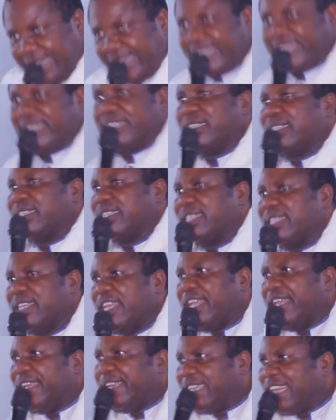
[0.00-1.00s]
grace,
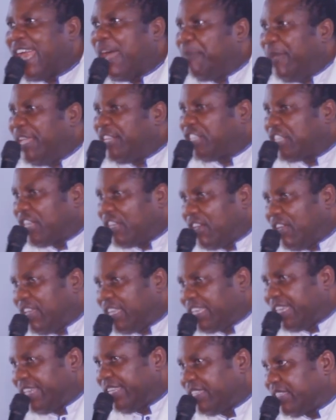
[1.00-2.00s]

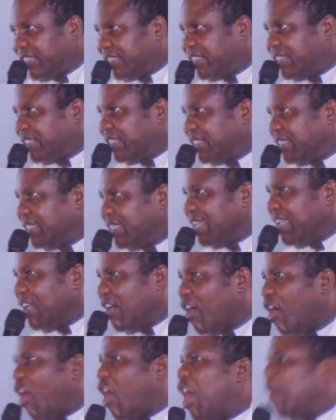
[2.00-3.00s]
dimensional grace,
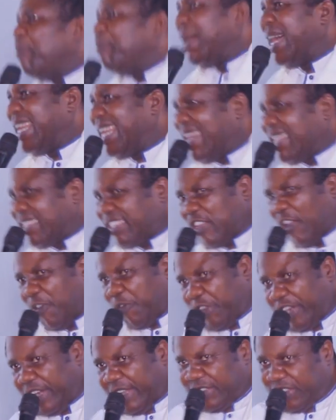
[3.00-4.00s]
all manners
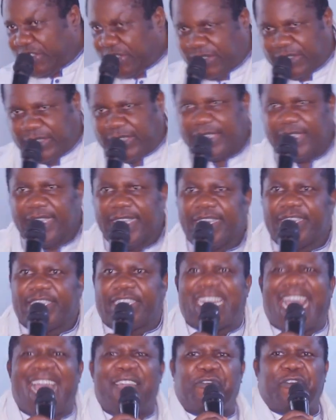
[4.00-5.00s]
of grace
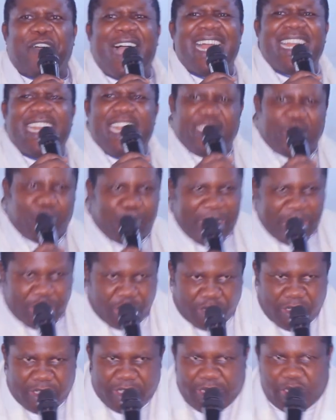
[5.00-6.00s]
shall find
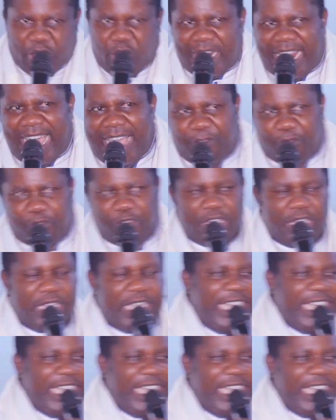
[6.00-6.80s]
expression in your life.